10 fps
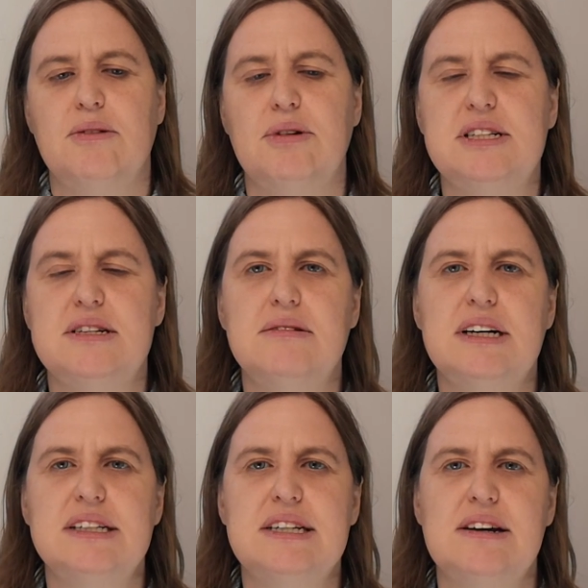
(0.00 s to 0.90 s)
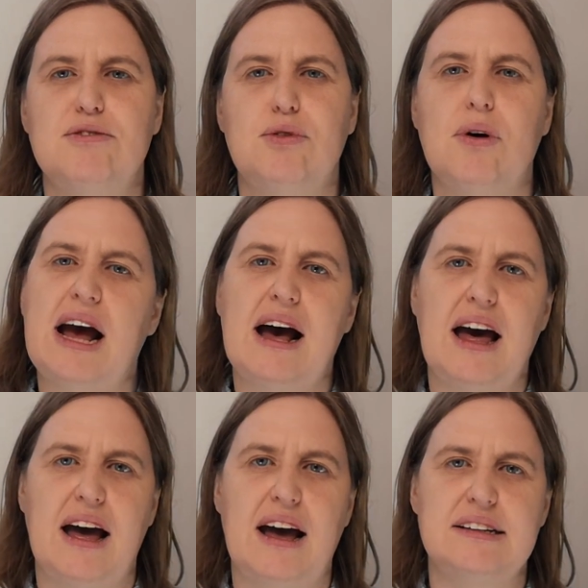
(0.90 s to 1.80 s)
We do it for our
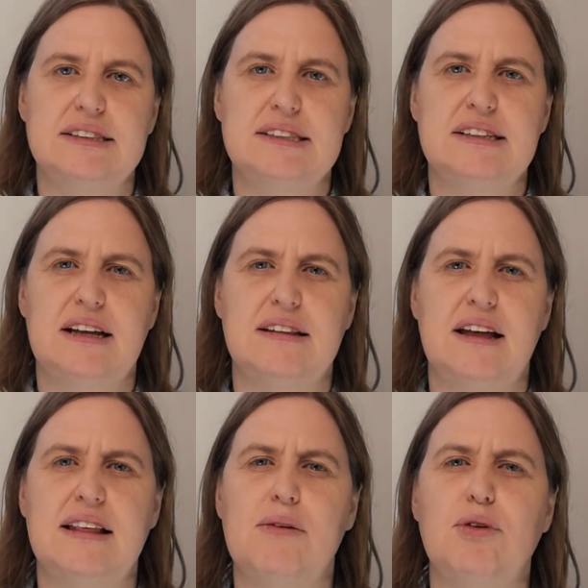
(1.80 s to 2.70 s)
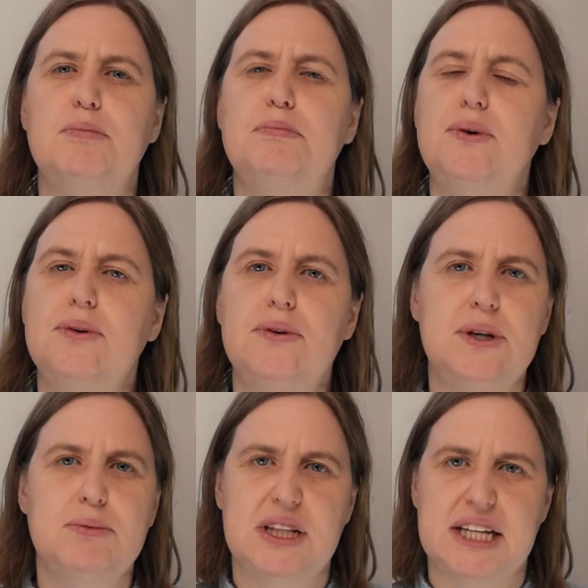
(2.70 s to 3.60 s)
hearts, that they would
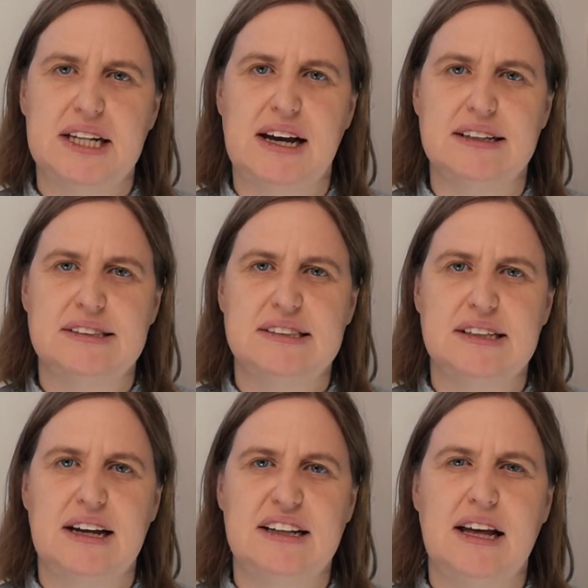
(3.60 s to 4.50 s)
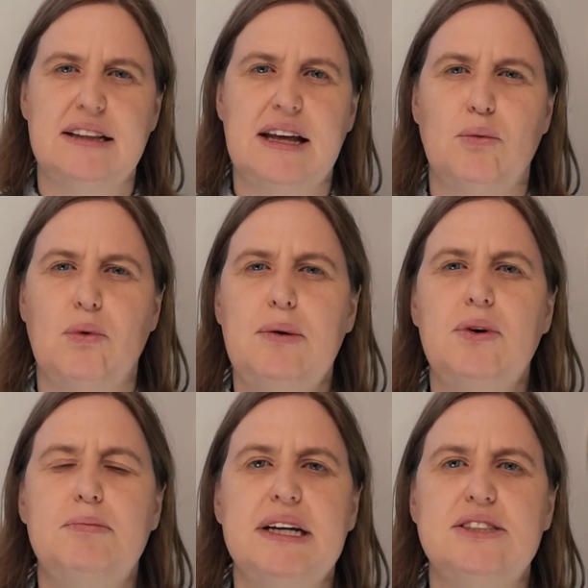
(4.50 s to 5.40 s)
burn within us, that we
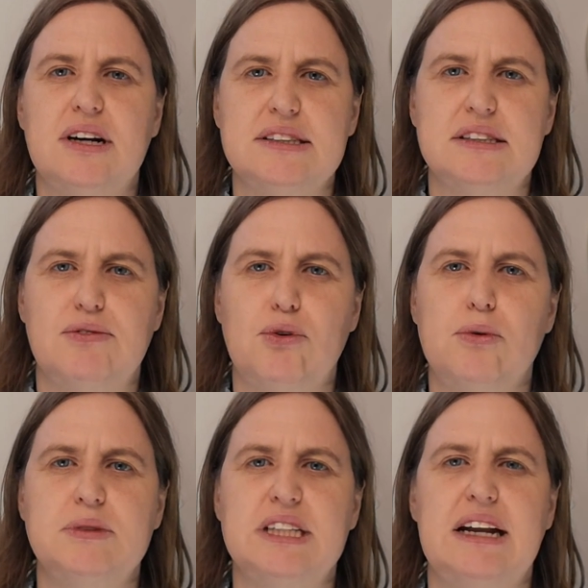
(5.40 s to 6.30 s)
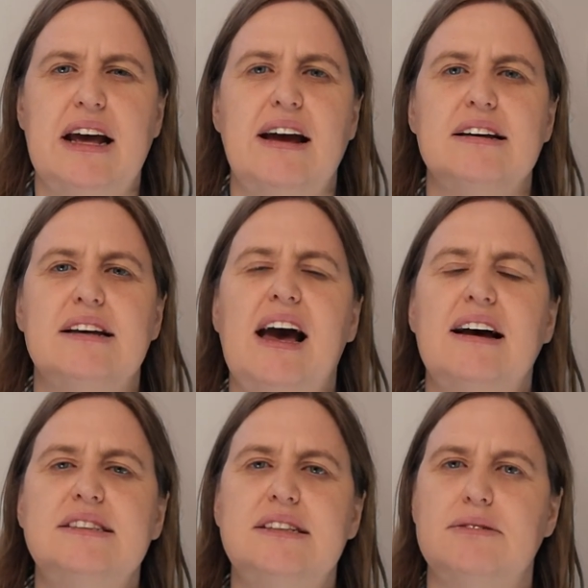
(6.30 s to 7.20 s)
would be transformed, that our
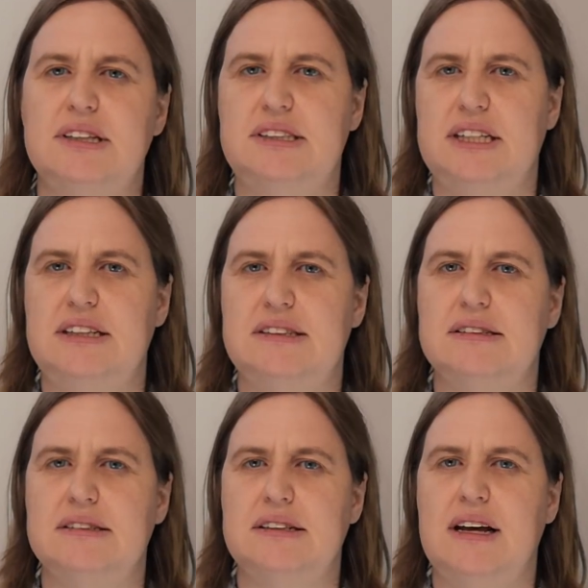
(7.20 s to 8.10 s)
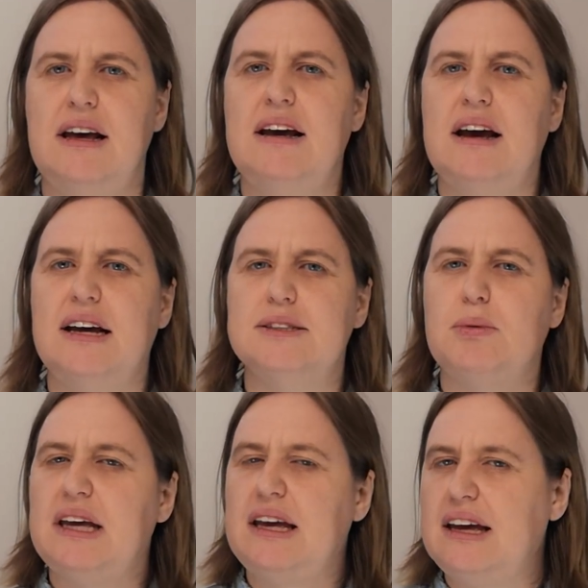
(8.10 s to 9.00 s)
encounter with Jesus, as
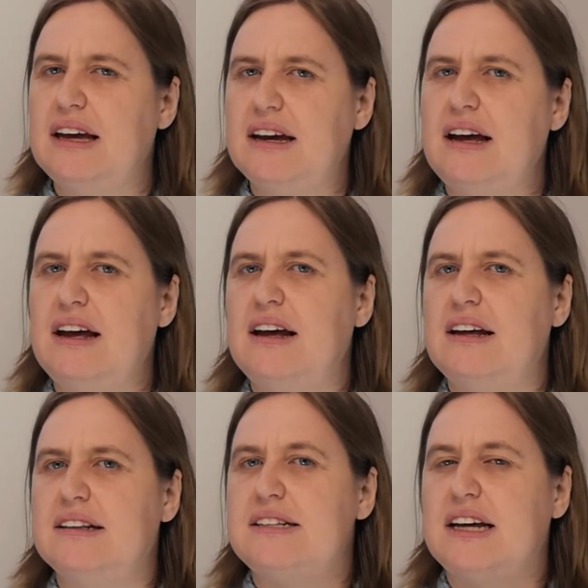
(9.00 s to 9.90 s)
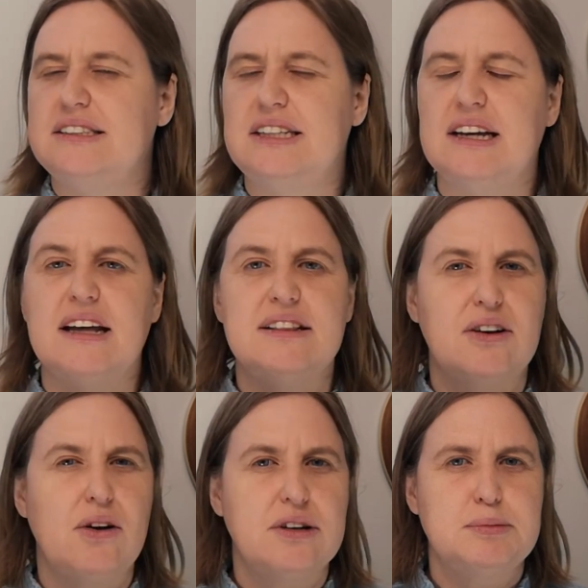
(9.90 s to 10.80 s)
we hear the teaching in the
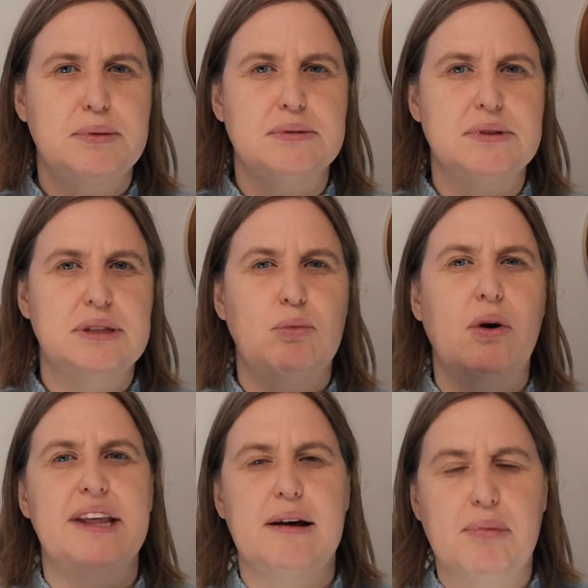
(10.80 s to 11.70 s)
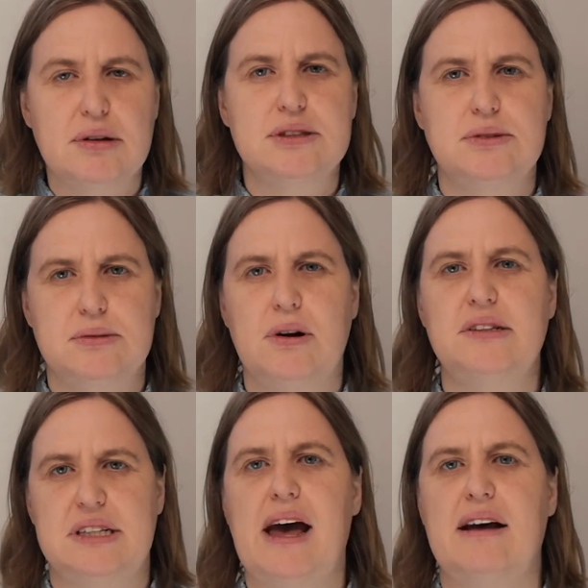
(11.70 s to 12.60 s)
Gospels, what the apostles
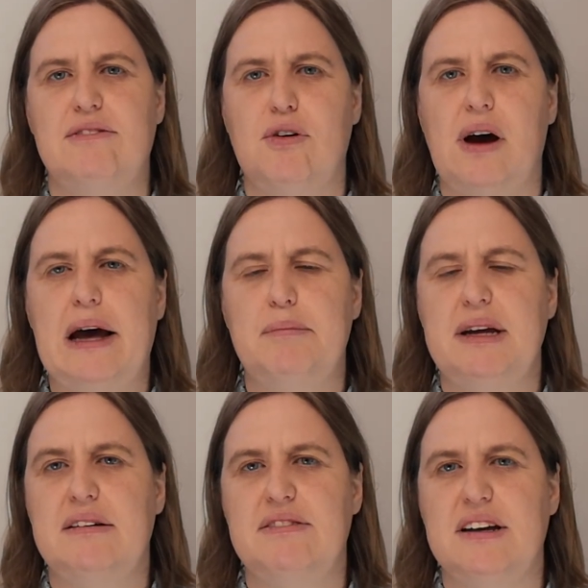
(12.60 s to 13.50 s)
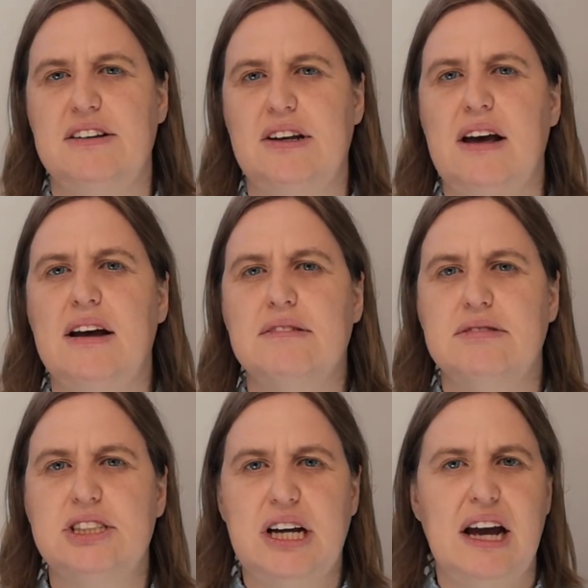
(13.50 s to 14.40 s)
wrote down for our benefit,
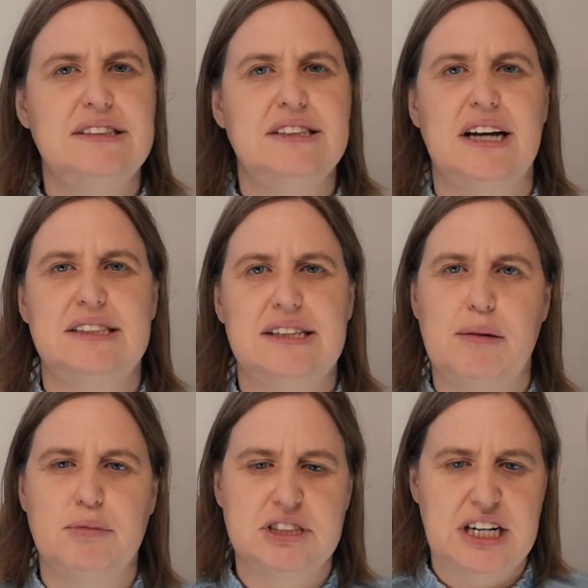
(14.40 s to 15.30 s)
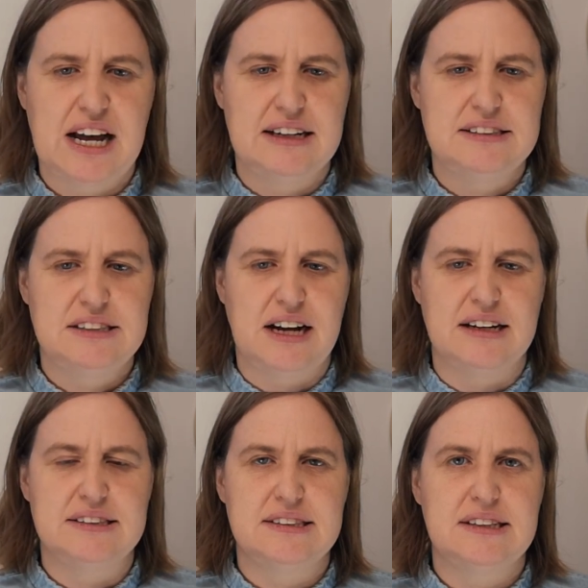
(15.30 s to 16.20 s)
would change us and would challenge
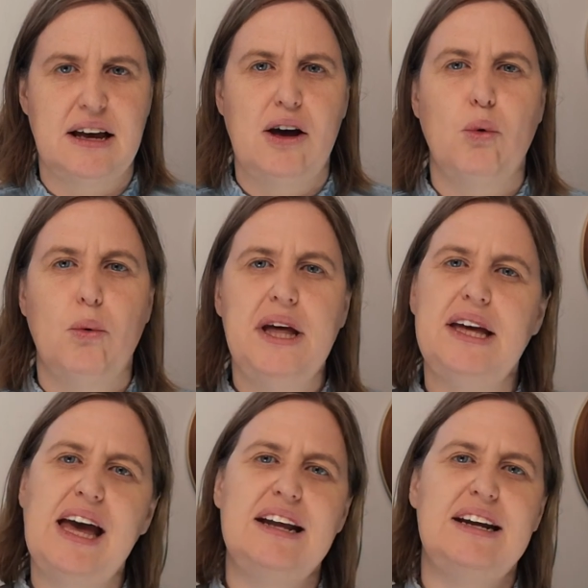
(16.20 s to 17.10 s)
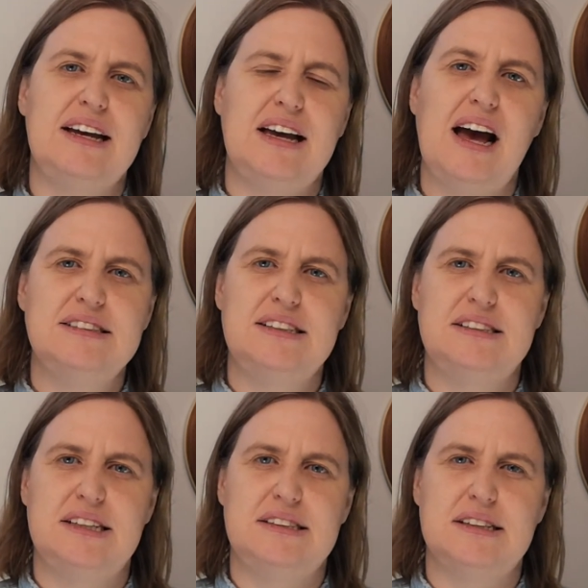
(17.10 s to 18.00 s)
us. We can encounter
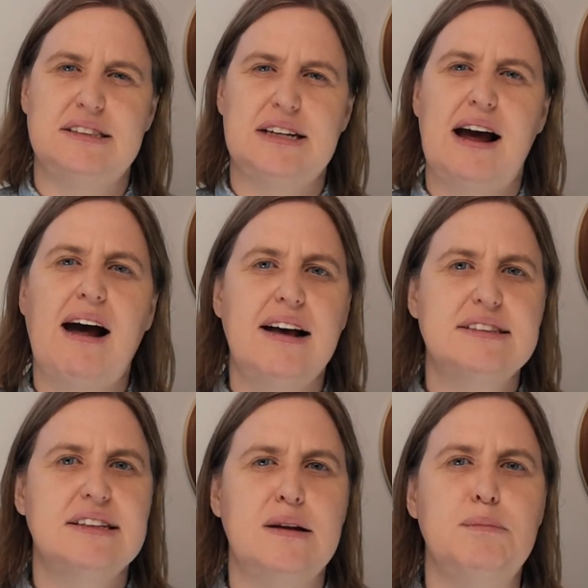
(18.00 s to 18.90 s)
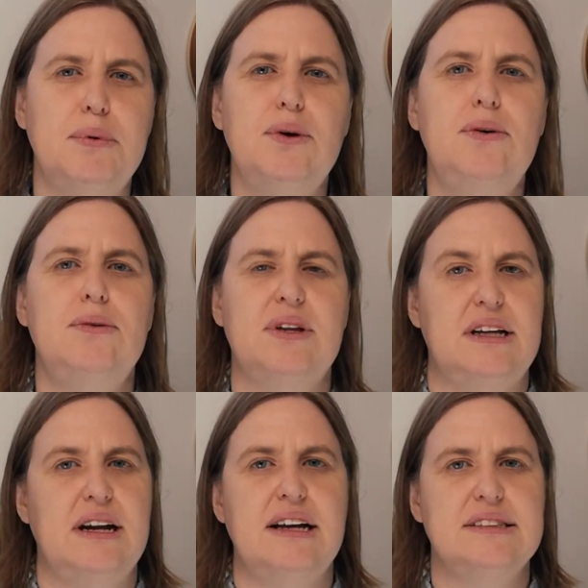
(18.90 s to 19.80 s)
Jesus. Our hearts can burn
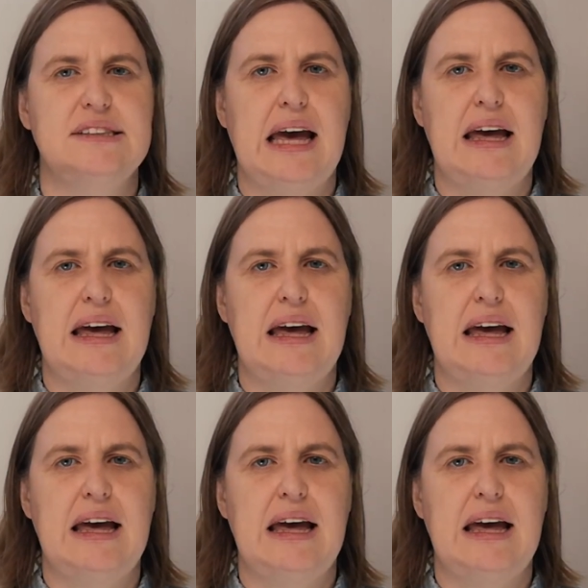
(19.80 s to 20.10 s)
within us